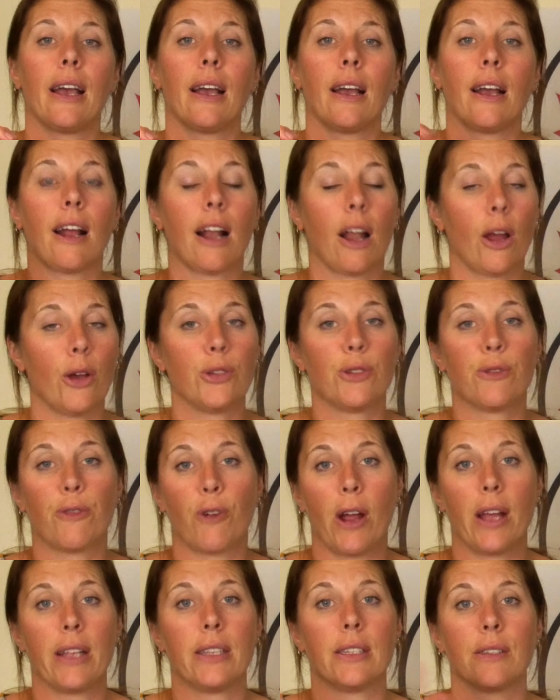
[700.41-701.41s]
close
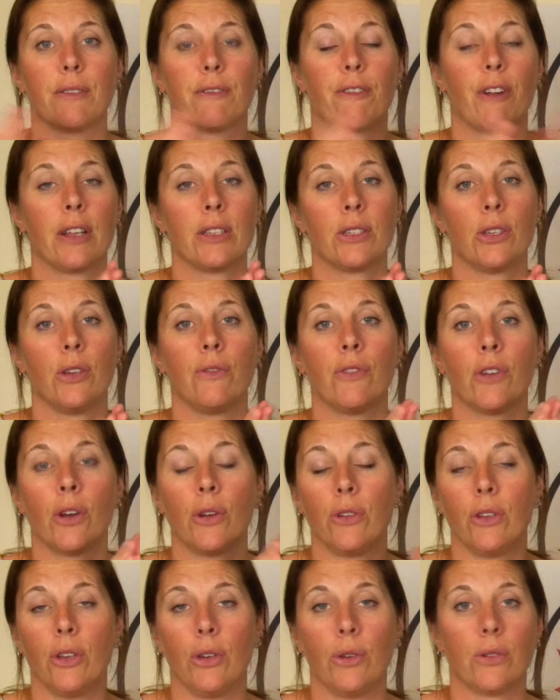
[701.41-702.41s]
friends, friends who've
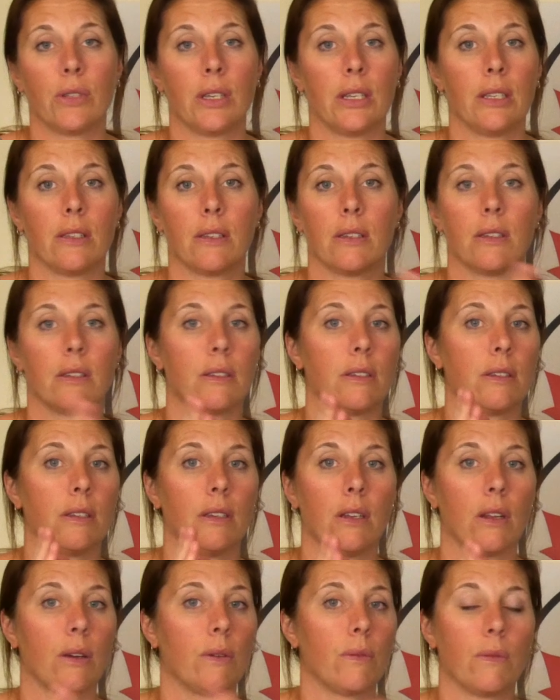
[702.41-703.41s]
known you since,
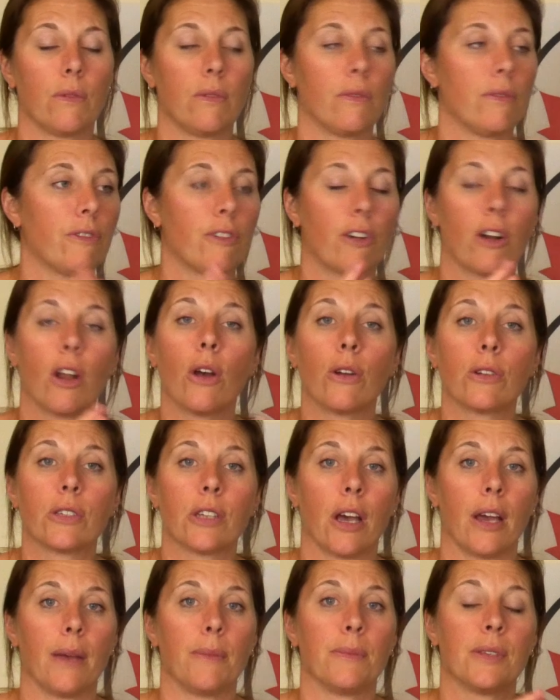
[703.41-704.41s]
you know, for a long
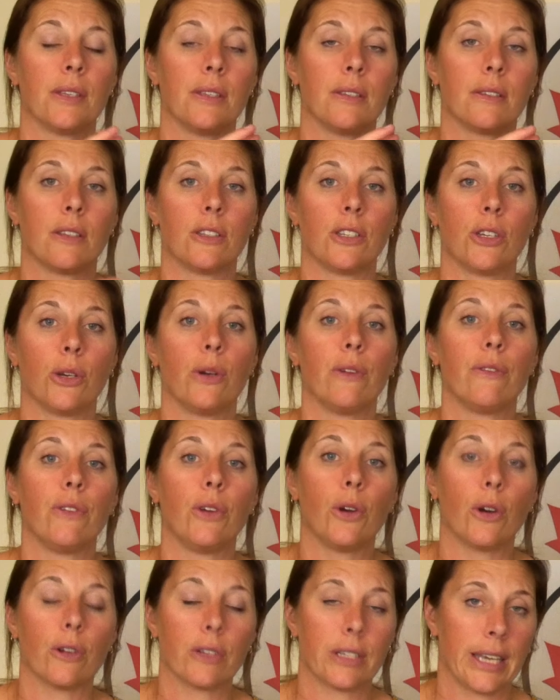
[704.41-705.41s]
time, since the two of you
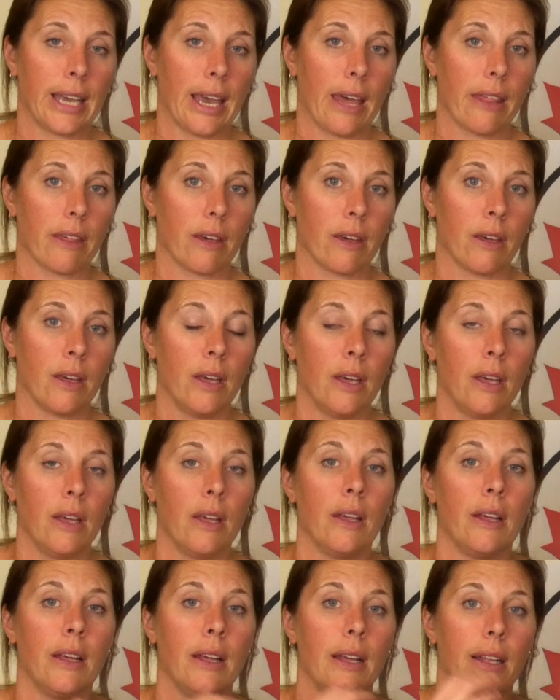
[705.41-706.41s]
got together.
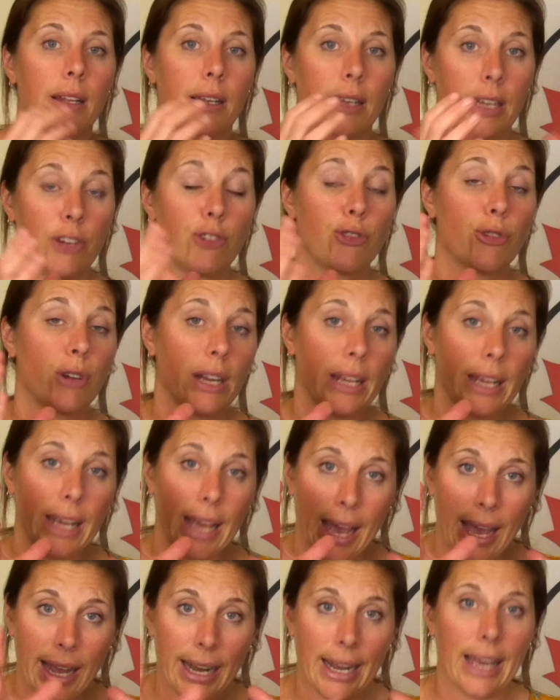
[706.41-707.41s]
Literally
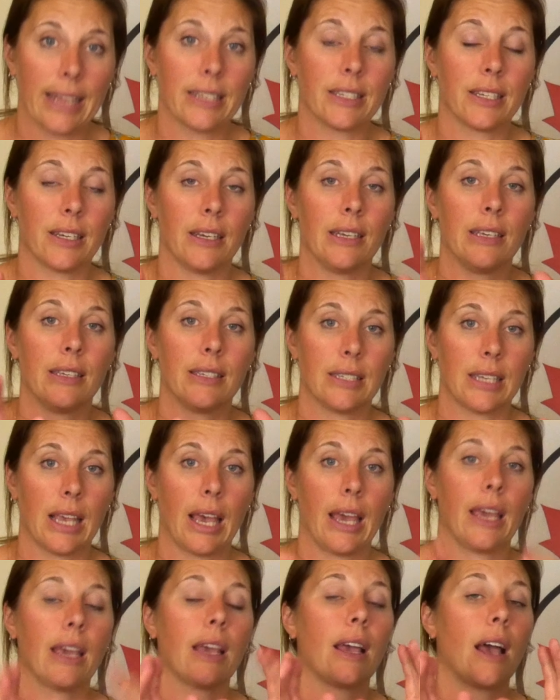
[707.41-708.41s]
a letter
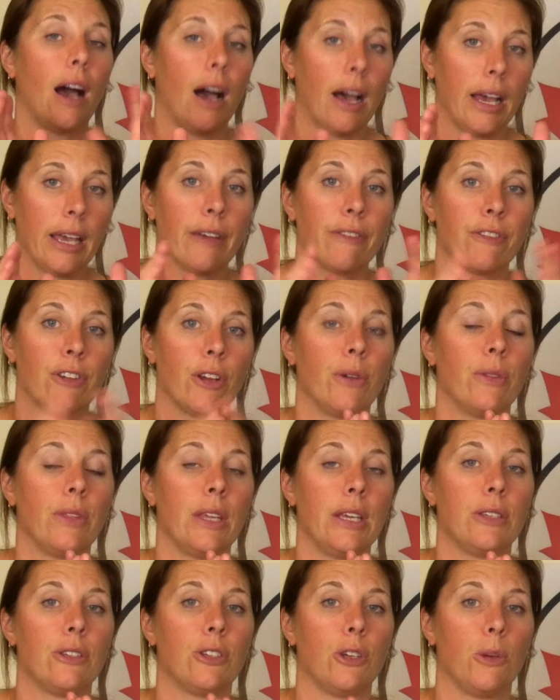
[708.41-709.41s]
saying, I have known
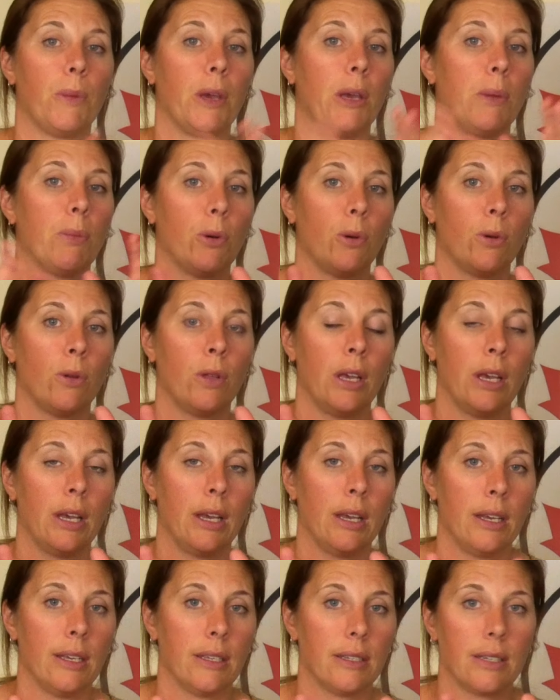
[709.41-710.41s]
these two people
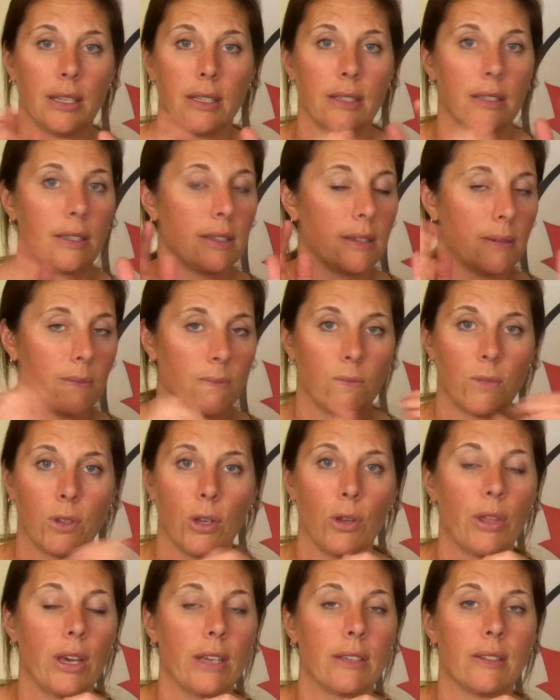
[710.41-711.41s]
since
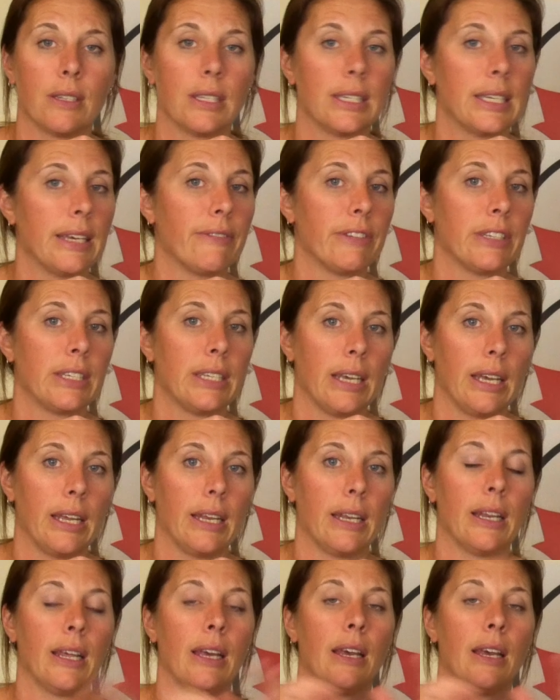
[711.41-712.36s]
2017